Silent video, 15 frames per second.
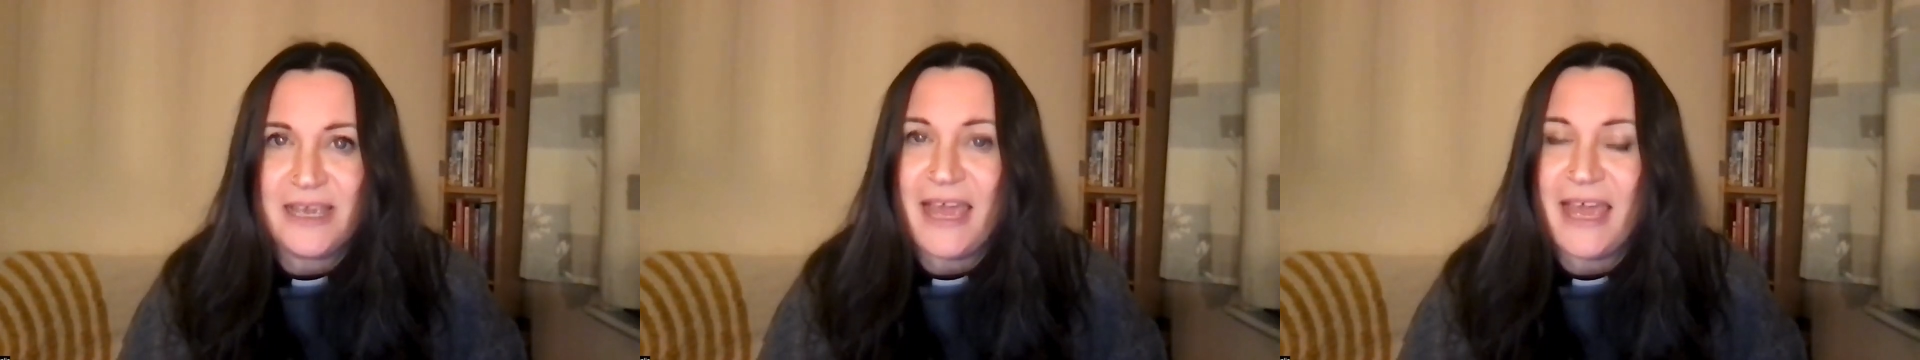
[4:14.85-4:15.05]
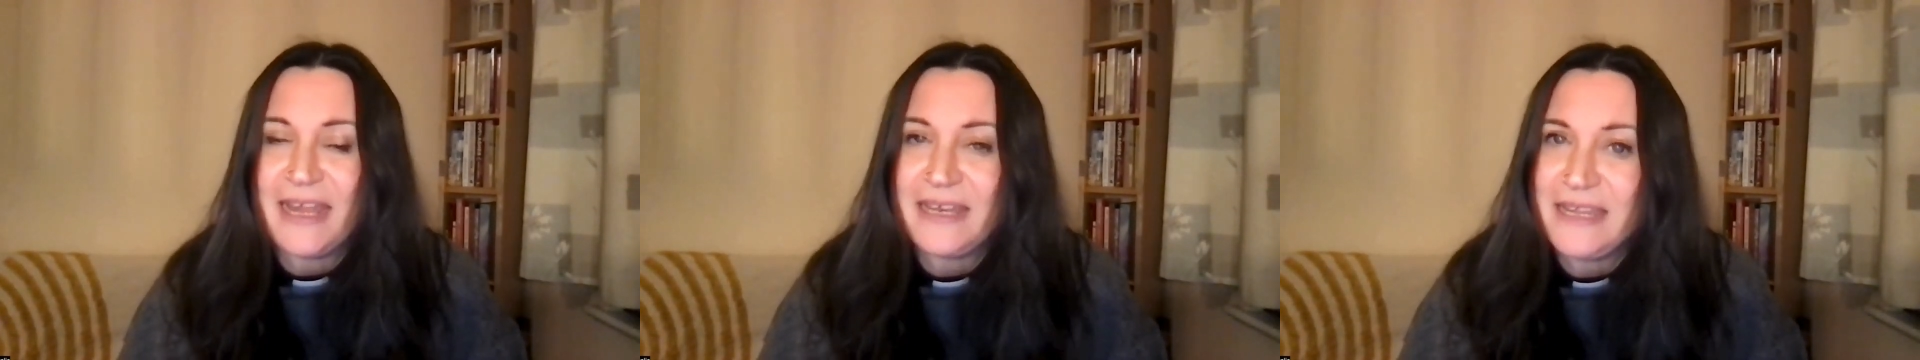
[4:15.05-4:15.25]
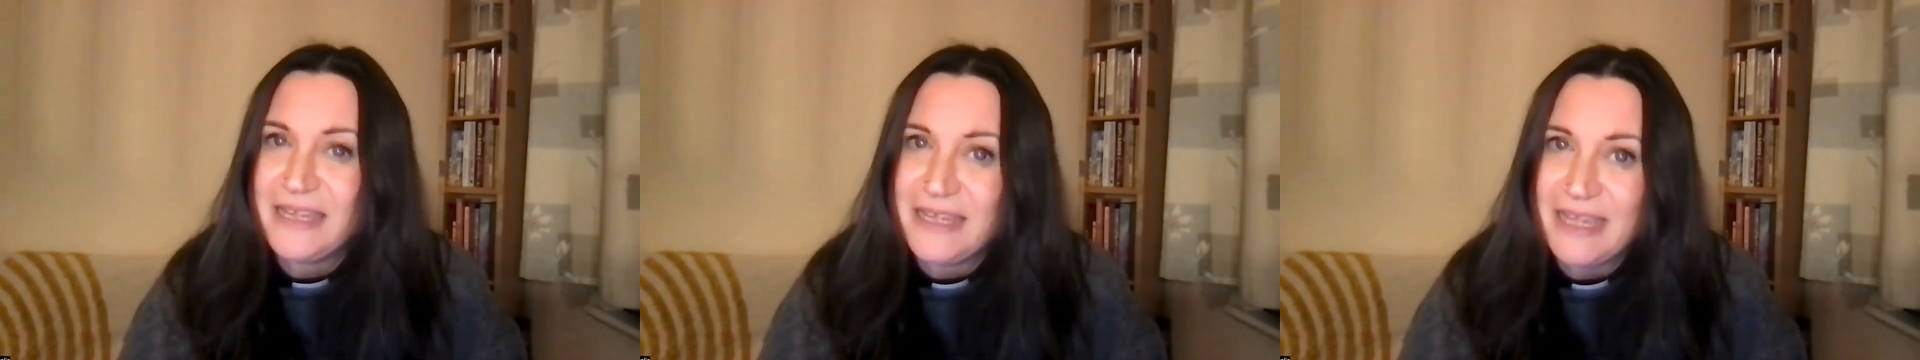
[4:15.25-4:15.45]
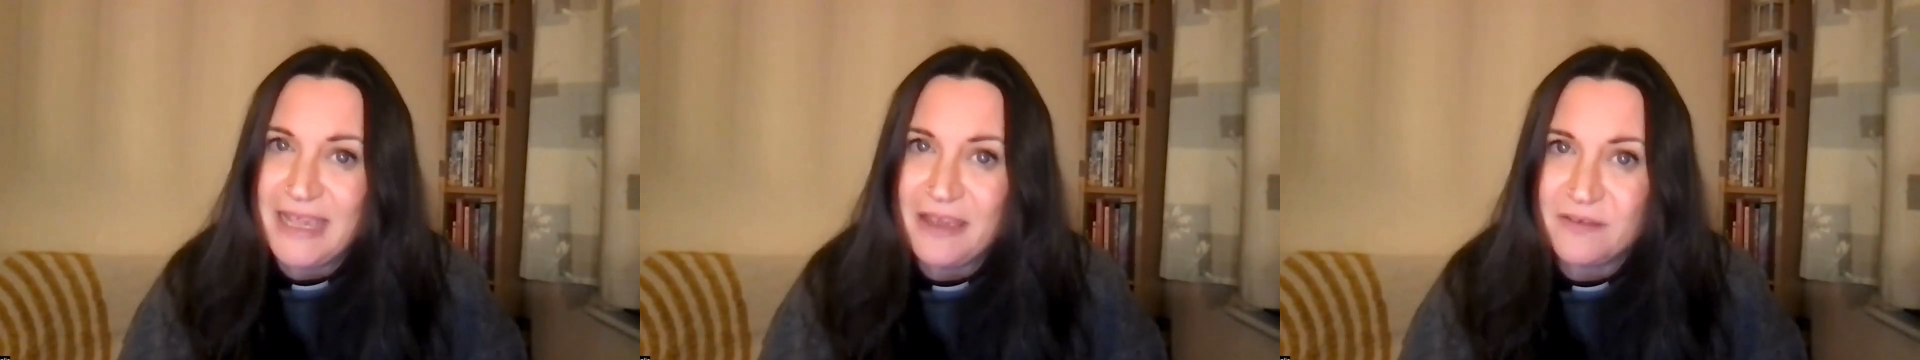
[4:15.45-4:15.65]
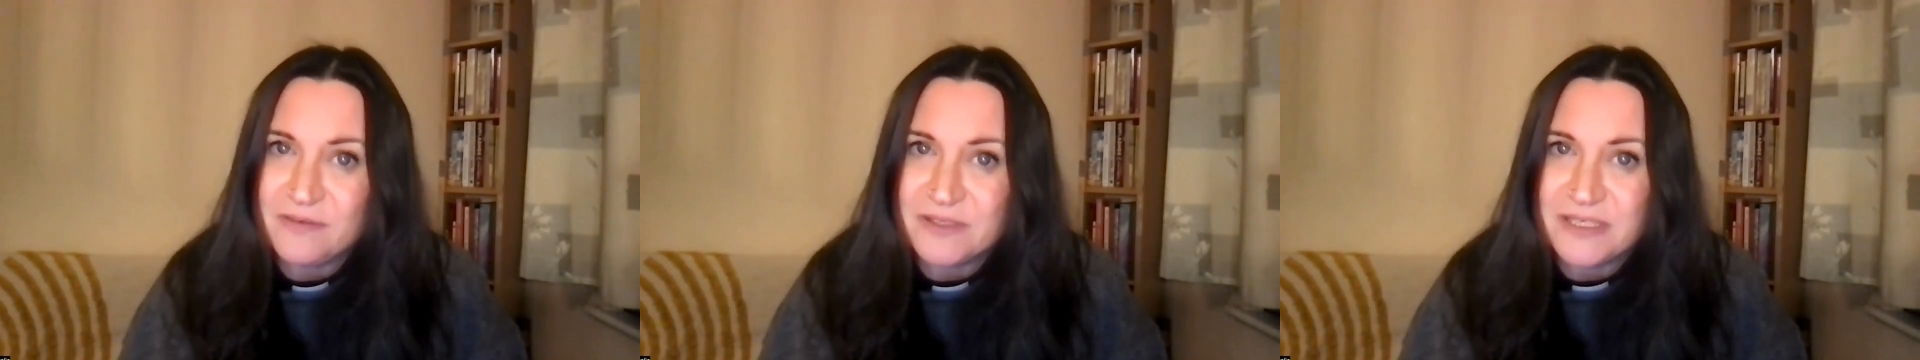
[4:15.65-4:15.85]
an
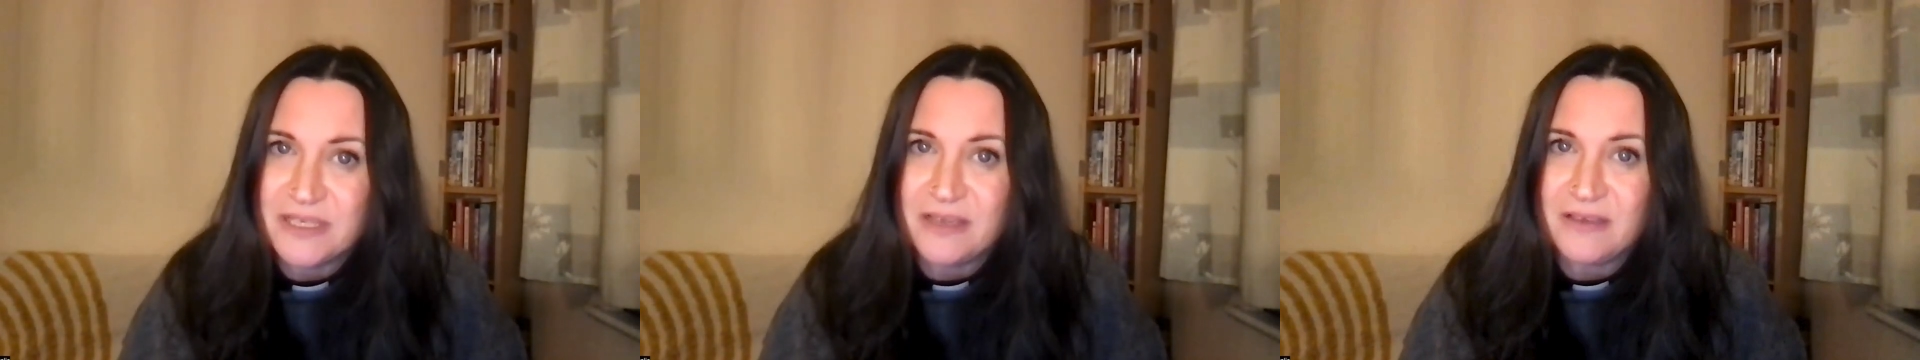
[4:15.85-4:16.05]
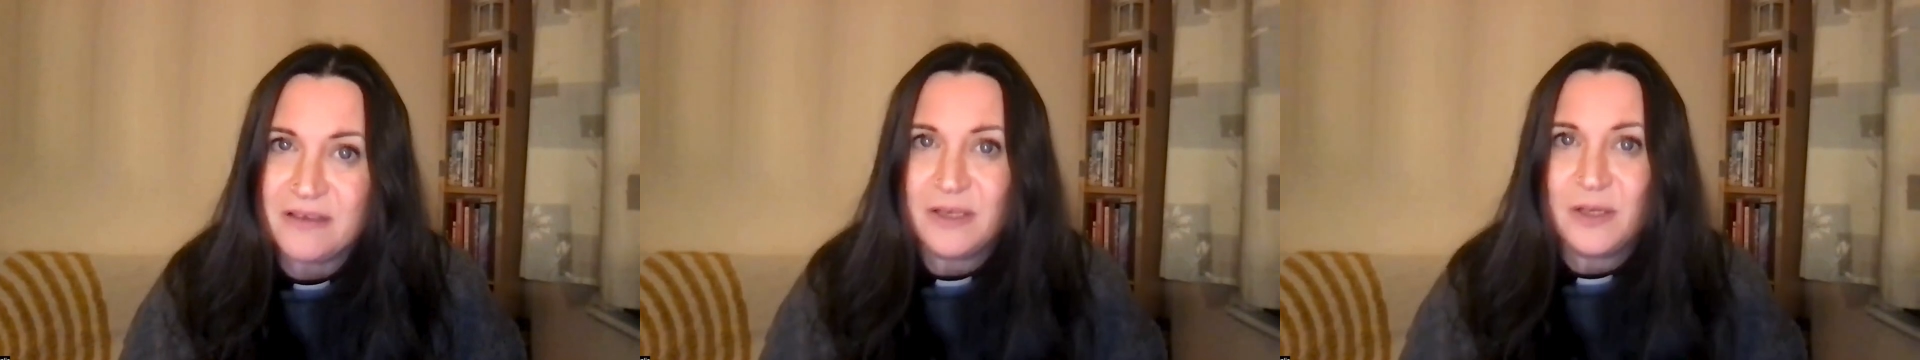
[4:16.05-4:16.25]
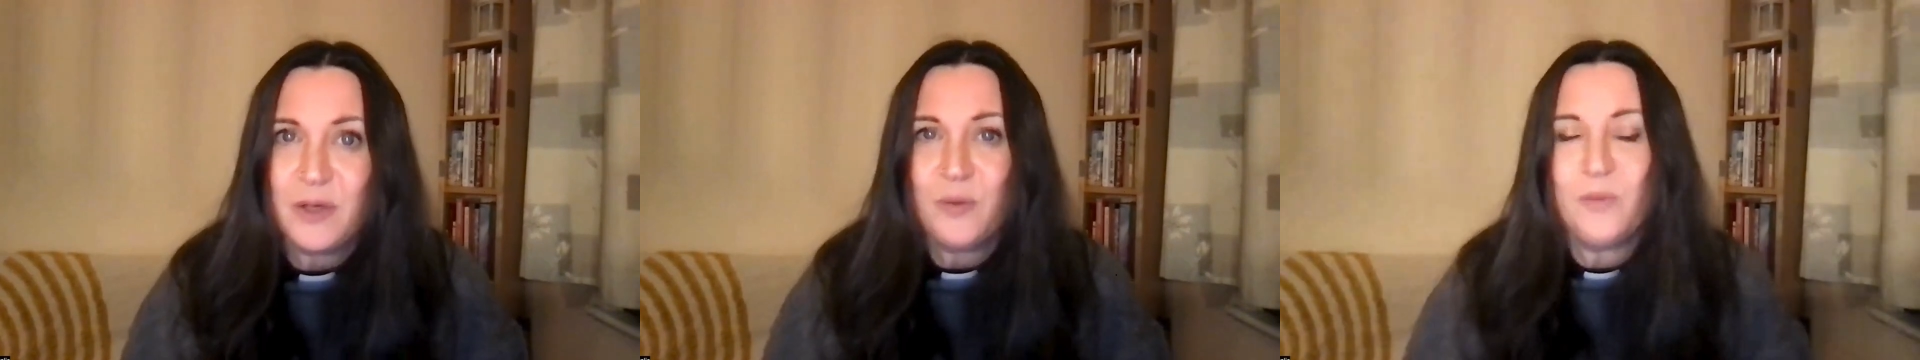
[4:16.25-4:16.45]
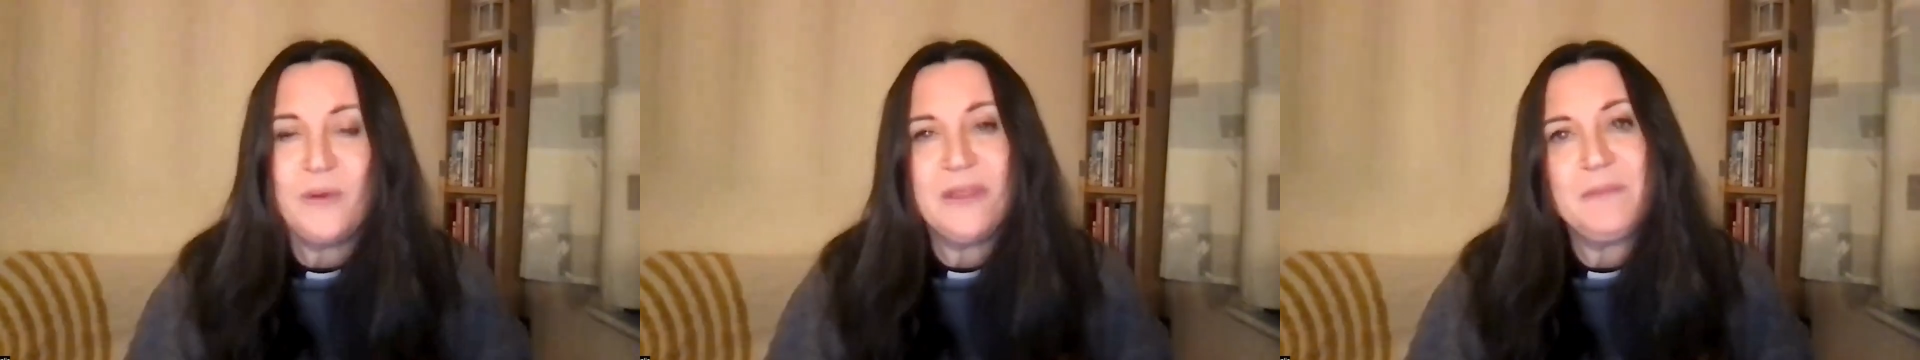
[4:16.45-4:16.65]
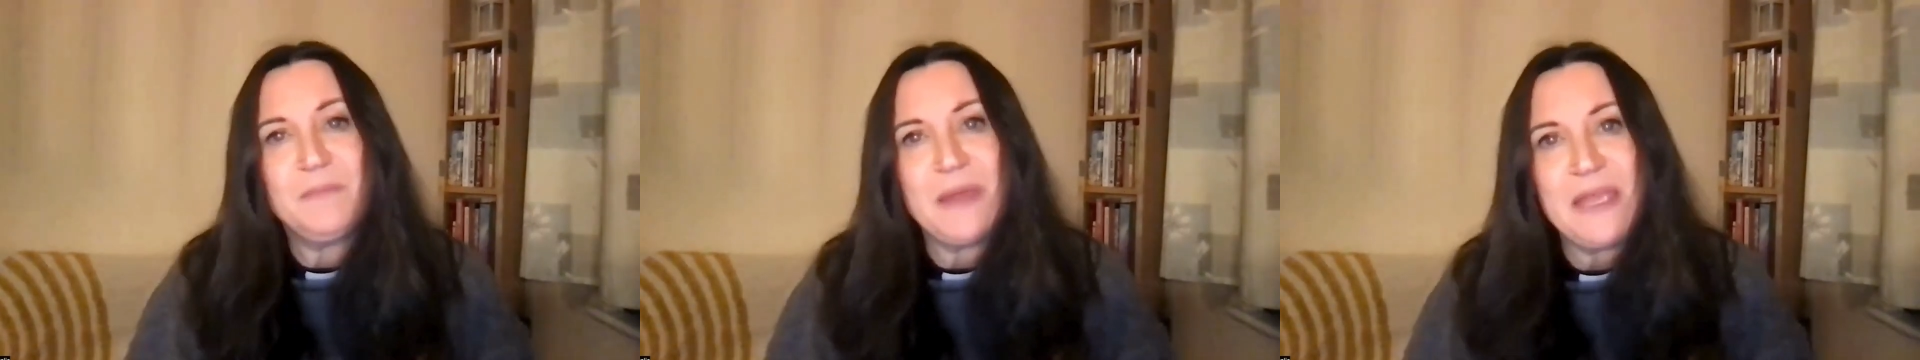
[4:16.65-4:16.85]
encounter
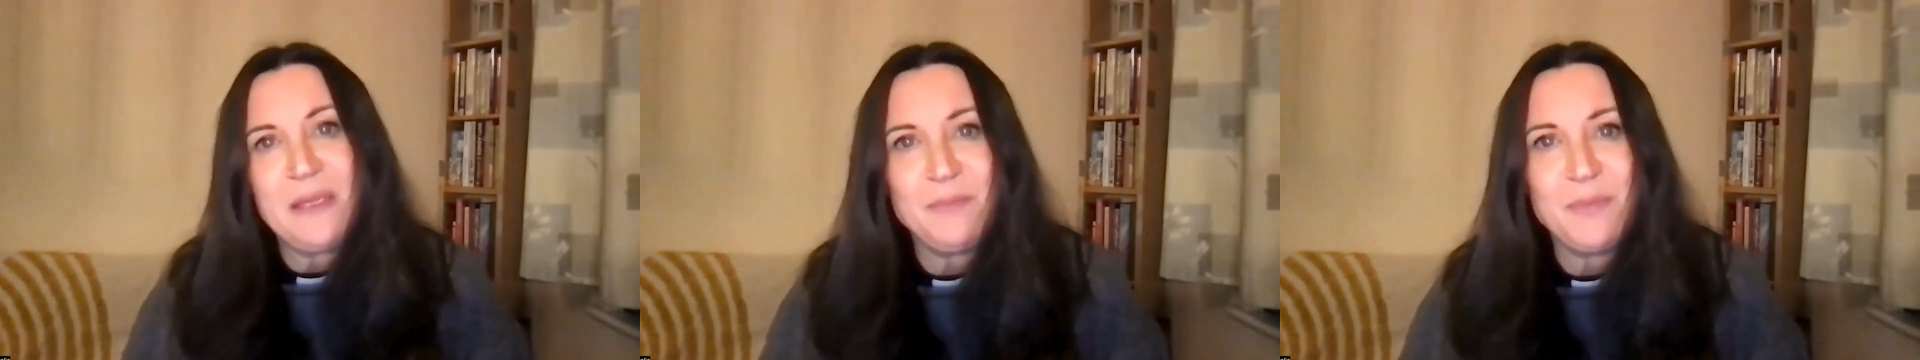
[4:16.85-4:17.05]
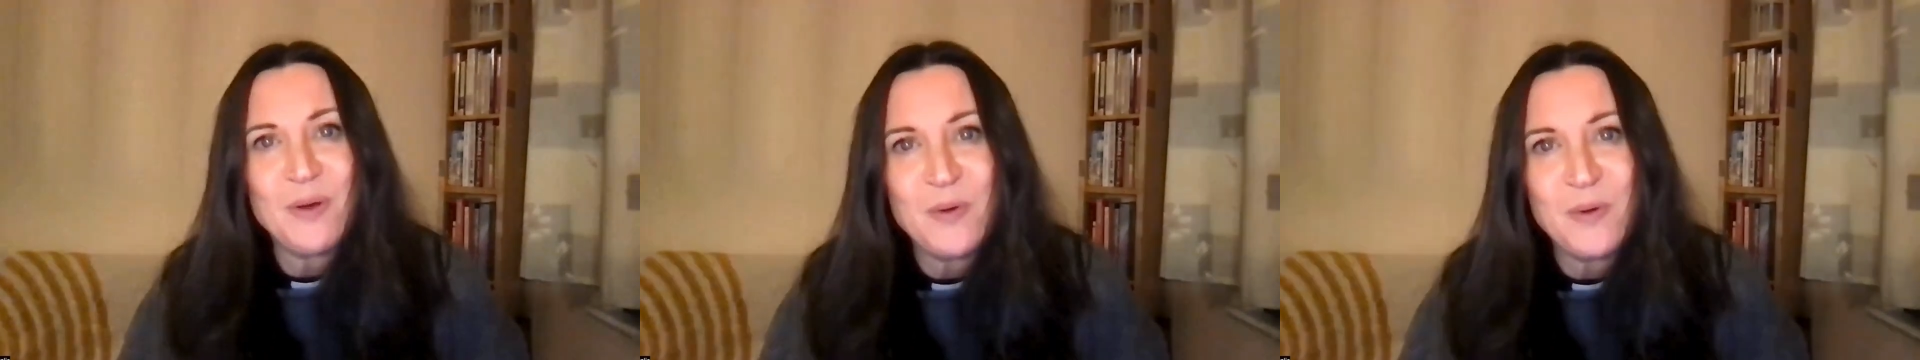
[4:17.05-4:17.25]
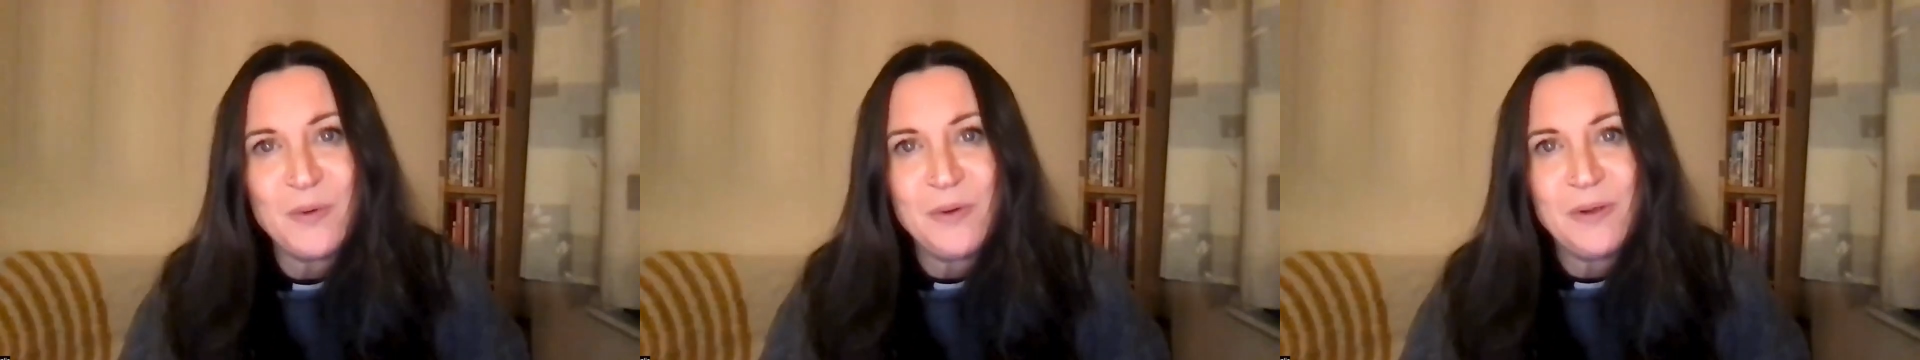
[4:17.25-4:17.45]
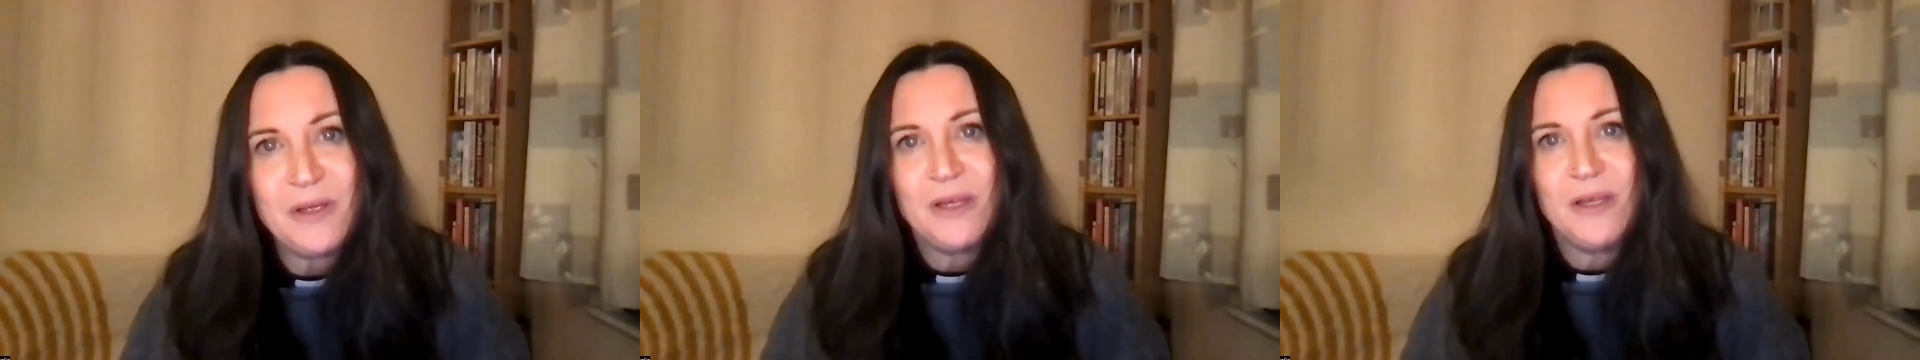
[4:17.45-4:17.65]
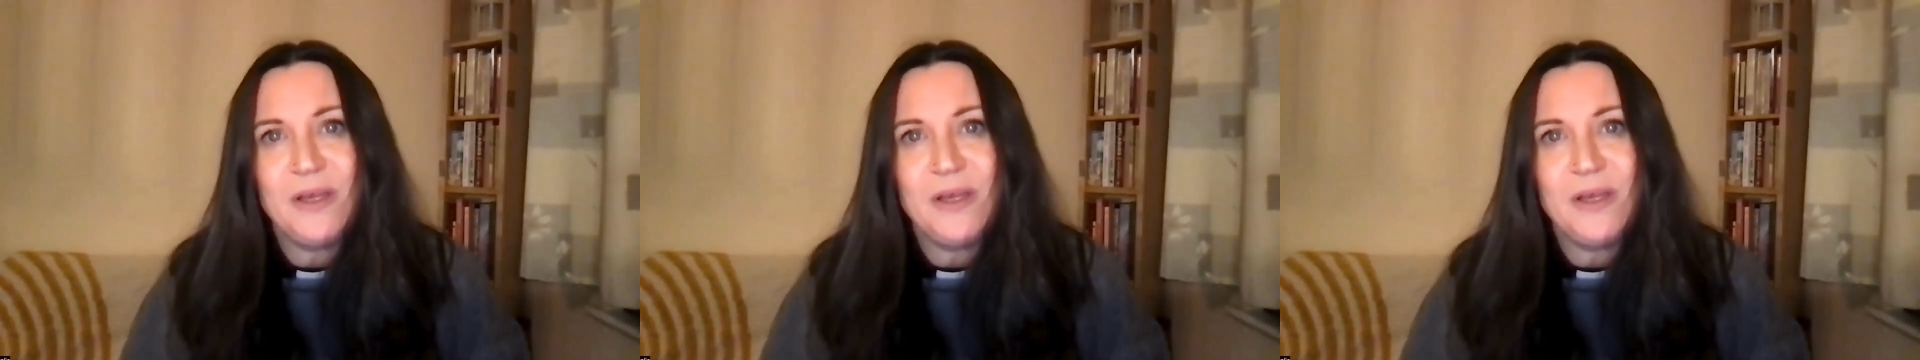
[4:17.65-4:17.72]
with people